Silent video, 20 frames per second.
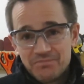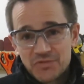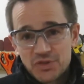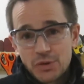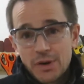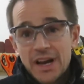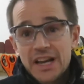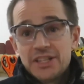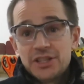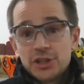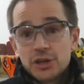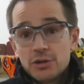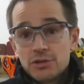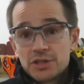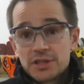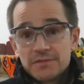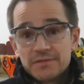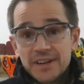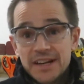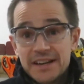So I
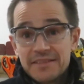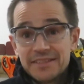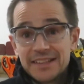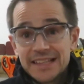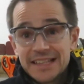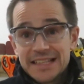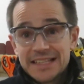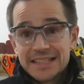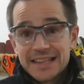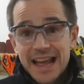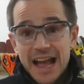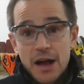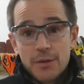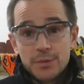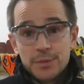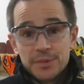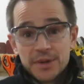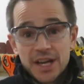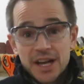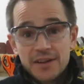chose the re-released
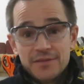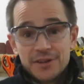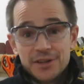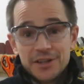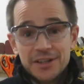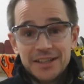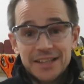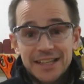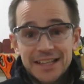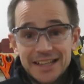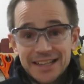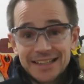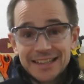album cover.